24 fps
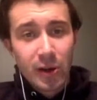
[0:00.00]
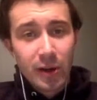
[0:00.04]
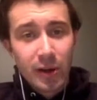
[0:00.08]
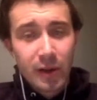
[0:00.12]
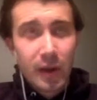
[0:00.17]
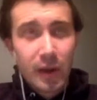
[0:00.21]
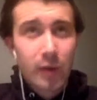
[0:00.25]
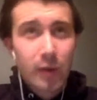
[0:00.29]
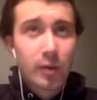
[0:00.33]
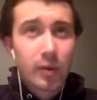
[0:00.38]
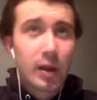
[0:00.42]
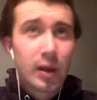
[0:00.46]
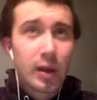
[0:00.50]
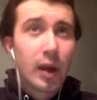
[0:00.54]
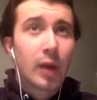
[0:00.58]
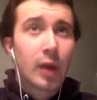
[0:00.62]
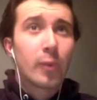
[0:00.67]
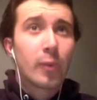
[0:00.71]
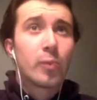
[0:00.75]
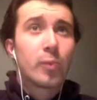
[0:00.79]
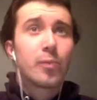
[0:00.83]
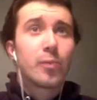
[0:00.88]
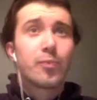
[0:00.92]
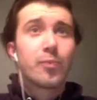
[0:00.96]
that I
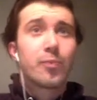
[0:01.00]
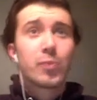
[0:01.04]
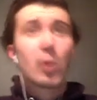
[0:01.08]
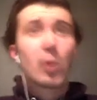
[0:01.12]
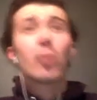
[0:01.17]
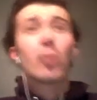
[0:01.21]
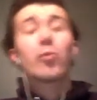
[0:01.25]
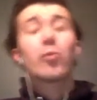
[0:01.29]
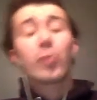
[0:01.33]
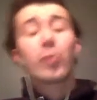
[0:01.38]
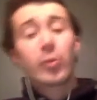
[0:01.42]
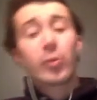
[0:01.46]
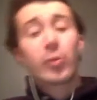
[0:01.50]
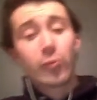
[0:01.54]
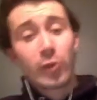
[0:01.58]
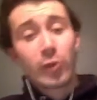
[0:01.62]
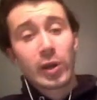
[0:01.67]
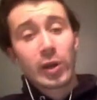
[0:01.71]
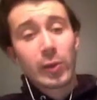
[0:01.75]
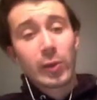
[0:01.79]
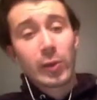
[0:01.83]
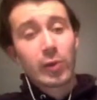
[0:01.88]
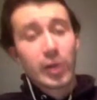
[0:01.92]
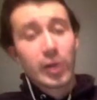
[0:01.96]

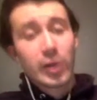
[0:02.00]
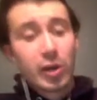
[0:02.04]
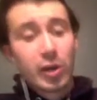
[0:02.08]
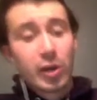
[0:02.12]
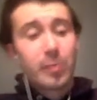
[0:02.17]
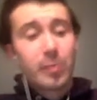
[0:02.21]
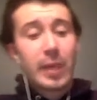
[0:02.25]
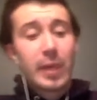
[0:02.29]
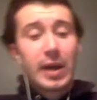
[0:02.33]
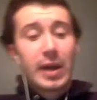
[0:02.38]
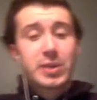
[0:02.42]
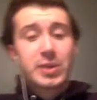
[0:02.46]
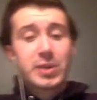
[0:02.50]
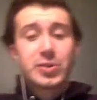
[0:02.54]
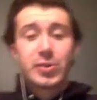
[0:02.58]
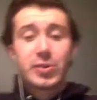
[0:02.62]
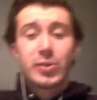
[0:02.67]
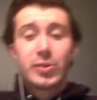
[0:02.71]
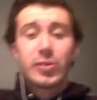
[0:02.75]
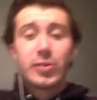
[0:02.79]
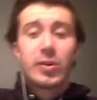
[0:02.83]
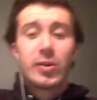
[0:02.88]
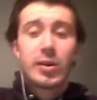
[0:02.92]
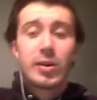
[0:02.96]
really want to back
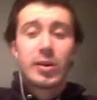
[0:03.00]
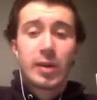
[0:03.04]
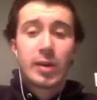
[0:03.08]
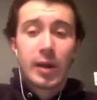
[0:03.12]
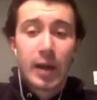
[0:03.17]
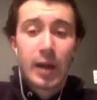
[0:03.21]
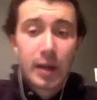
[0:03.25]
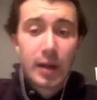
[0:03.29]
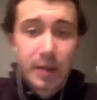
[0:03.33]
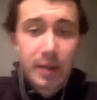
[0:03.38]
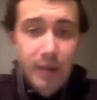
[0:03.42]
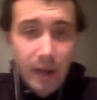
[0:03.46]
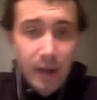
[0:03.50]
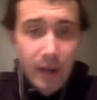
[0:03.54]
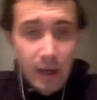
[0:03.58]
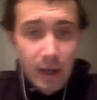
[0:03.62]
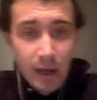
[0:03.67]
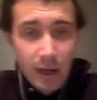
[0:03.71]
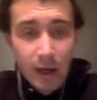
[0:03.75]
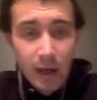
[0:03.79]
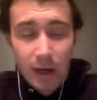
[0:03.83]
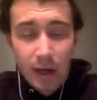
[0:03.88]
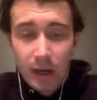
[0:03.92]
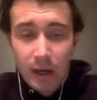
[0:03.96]
to. And
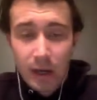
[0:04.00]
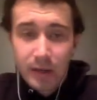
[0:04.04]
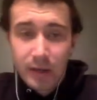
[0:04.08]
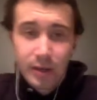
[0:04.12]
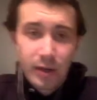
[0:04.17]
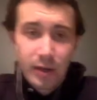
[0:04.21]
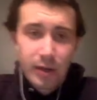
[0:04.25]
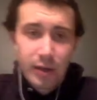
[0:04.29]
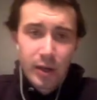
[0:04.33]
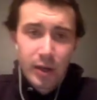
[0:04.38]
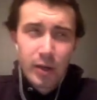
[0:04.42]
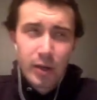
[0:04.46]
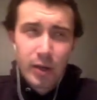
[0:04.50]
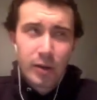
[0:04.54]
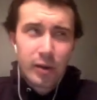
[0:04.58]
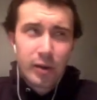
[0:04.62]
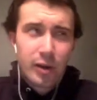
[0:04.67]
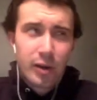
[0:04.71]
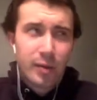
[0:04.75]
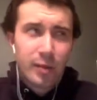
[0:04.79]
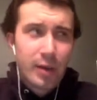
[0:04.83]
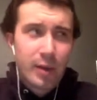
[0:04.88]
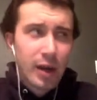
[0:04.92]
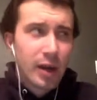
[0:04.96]
I don't know
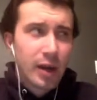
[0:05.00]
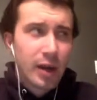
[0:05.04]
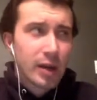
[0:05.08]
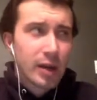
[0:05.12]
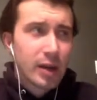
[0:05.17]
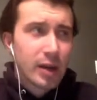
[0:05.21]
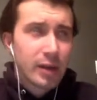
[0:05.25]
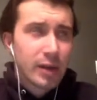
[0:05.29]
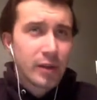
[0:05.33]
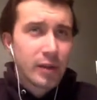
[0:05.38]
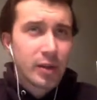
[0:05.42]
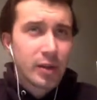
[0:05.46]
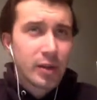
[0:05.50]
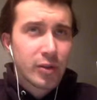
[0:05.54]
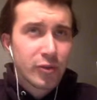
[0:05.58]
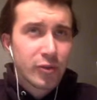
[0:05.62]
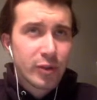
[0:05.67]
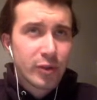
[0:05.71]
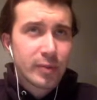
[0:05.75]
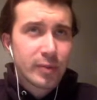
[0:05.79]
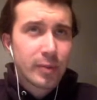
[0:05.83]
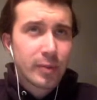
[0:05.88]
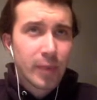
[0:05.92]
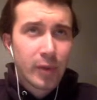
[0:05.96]
about if you can
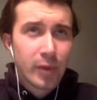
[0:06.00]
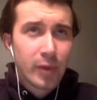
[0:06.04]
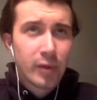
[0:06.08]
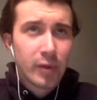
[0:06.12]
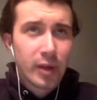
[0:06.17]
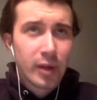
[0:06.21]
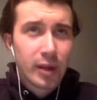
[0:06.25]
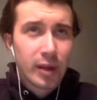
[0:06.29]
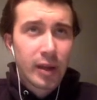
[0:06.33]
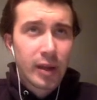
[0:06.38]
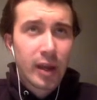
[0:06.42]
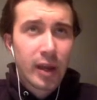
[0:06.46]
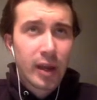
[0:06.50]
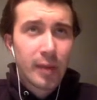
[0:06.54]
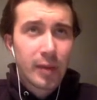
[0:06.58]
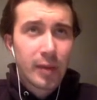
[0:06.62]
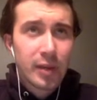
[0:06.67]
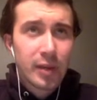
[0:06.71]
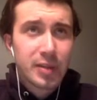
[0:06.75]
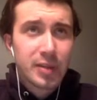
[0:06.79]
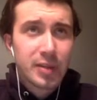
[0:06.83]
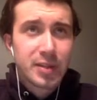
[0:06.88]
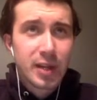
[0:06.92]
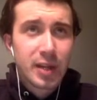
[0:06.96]
drop a boat in there, but
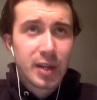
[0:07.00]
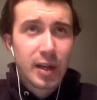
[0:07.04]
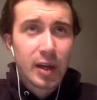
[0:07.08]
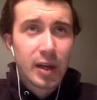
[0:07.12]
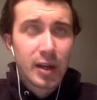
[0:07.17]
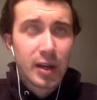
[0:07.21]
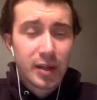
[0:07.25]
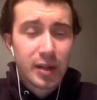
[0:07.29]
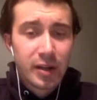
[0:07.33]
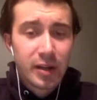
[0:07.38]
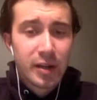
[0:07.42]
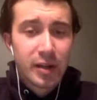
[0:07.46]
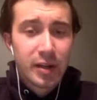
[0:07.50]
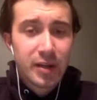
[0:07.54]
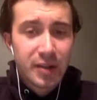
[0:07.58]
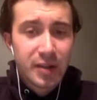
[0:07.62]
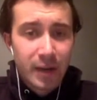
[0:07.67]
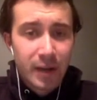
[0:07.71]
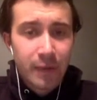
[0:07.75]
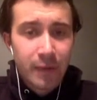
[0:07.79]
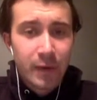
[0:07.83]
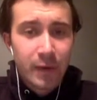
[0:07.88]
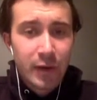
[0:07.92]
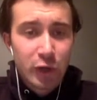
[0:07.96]
it's you can
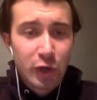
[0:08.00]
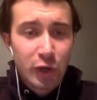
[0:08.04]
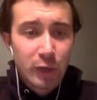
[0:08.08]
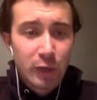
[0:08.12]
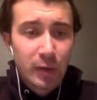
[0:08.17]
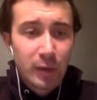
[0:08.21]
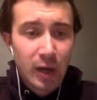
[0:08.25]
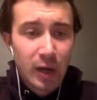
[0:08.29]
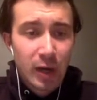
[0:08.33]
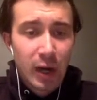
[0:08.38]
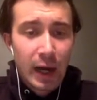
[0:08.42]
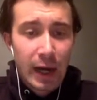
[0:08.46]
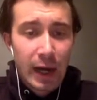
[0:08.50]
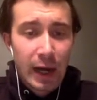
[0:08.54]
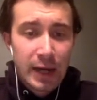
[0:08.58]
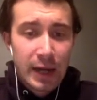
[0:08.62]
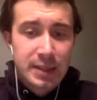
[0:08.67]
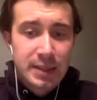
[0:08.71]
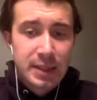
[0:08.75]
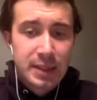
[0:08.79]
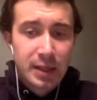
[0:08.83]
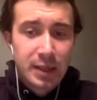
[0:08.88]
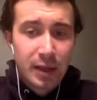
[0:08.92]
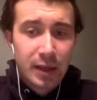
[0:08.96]
definitely drop
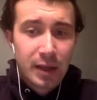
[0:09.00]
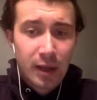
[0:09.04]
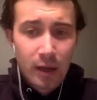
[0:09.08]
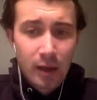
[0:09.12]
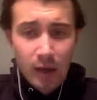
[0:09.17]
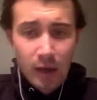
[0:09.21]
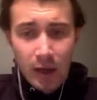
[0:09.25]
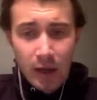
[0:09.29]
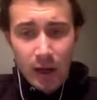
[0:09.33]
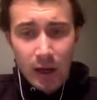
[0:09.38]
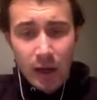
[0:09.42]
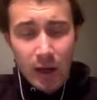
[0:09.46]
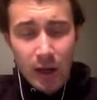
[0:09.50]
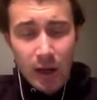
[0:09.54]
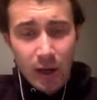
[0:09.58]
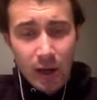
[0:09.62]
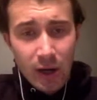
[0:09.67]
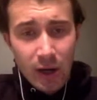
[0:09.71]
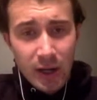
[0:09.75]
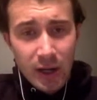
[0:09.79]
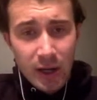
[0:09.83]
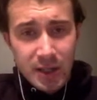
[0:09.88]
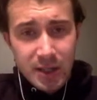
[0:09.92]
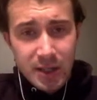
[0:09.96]
kayaks in there.
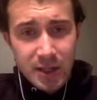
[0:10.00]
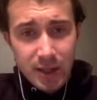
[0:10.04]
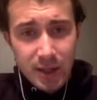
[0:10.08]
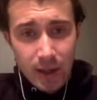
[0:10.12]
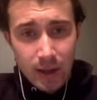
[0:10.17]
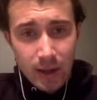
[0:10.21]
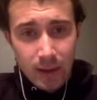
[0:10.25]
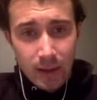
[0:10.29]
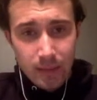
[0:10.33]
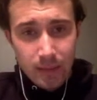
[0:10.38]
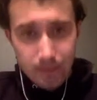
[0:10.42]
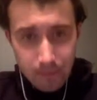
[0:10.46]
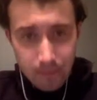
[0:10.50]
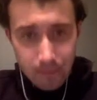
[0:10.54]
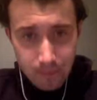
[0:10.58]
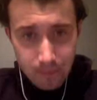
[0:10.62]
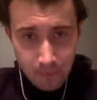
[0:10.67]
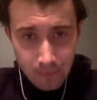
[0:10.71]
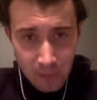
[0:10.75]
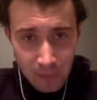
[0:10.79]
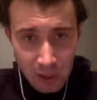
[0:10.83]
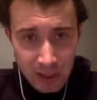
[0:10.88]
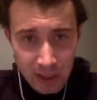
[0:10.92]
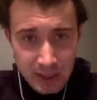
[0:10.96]
Nice,
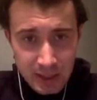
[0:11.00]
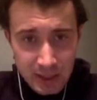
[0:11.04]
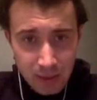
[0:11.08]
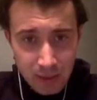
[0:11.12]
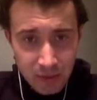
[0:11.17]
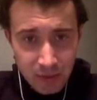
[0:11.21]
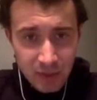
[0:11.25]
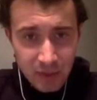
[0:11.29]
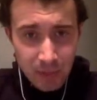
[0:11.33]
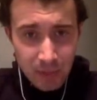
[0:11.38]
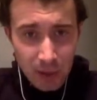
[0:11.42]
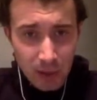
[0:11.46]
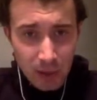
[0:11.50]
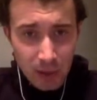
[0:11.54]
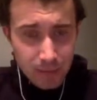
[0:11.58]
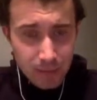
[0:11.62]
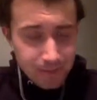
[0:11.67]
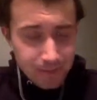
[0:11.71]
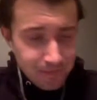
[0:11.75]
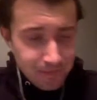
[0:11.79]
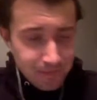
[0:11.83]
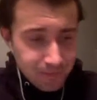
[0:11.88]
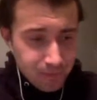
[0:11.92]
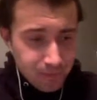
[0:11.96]
nice little spot,
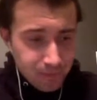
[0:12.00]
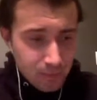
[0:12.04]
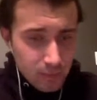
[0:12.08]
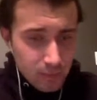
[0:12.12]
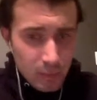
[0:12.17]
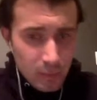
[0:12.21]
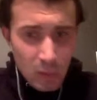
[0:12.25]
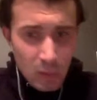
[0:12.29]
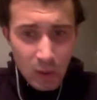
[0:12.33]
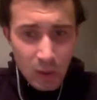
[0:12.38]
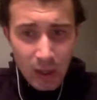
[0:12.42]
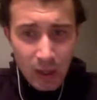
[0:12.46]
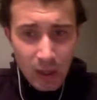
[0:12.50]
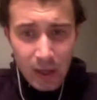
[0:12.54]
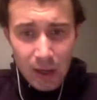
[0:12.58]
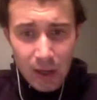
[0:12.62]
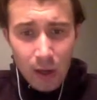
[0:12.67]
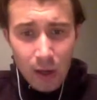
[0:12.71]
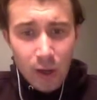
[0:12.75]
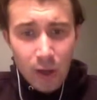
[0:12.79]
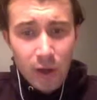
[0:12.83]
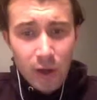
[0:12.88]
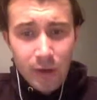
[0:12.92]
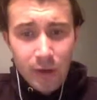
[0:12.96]
and a
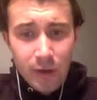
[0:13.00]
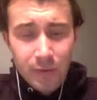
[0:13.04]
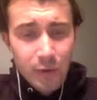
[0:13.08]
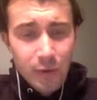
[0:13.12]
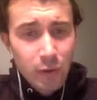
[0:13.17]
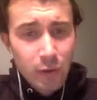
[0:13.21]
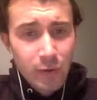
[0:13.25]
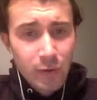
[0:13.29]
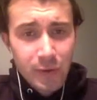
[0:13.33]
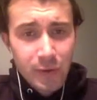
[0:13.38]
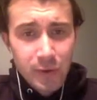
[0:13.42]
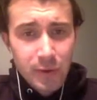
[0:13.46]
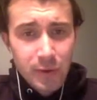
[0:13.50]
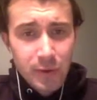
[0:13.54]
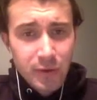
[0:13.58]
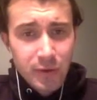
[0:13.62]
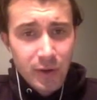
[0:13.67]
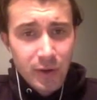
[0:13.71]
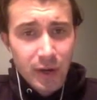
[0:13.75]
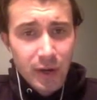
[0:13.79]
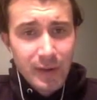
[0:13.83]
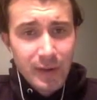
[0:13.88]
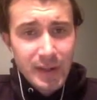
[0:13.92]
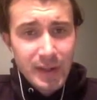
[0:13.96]
lot of cool forward
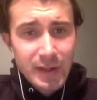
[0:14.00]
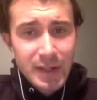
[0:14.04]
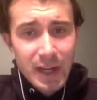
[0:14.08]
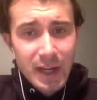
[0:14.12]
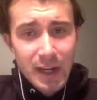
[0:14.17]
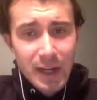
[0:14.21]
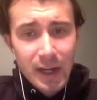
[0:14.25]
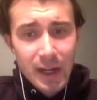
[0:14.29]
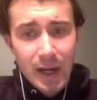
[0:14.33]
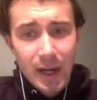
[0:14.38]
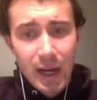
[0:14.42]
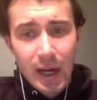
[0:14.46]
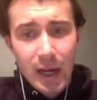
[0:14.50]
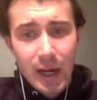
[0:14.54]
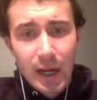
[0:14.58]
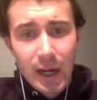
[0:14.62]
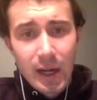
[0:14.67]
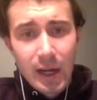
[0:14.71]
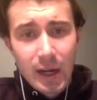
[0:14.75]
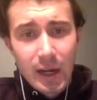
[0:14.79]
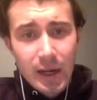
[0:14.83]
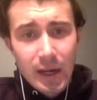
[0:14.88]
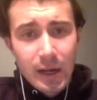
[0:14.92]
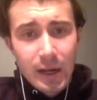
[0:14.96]
driving down there.
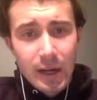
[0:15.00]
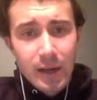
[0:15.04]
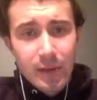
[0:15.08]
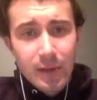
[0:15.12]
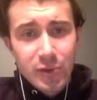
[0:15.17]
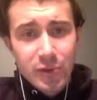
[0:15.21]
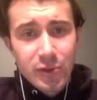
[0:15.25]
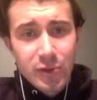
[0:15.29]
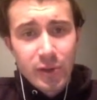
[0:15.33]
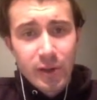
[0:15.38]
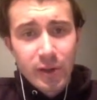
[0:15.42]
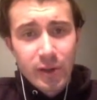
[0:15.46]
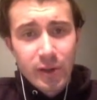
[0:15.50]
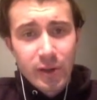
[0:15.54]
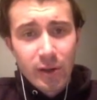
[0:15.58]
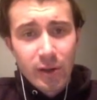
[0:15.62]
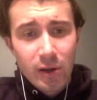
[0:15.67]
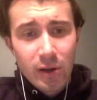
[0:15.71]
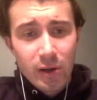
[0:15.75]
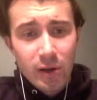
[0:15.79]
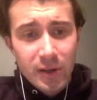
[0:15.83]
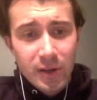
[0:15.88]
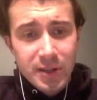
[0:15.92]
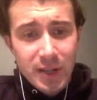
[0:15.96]
I'm sure you've got a
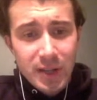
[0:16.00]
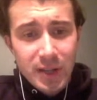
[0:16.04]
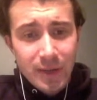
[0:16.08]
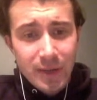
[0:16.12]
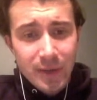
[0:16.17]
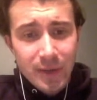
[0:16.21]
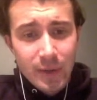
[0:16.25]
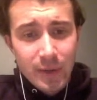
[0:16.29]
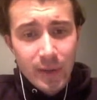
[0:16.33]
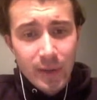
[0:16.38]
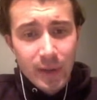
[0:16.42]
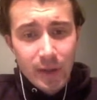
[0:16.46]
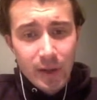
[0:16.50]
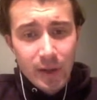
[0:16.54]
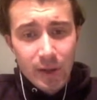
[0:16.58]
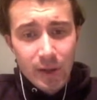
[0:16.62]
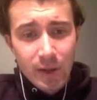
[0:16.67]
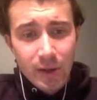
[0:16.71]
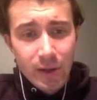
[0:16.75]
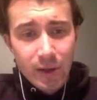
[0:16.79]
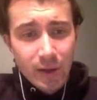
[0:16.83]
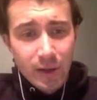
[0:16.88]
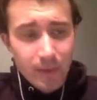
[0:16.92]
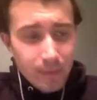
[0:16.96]
lot of stuff that we can
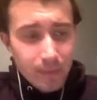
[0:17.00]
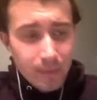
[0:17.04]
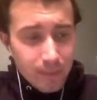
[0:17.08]
learn.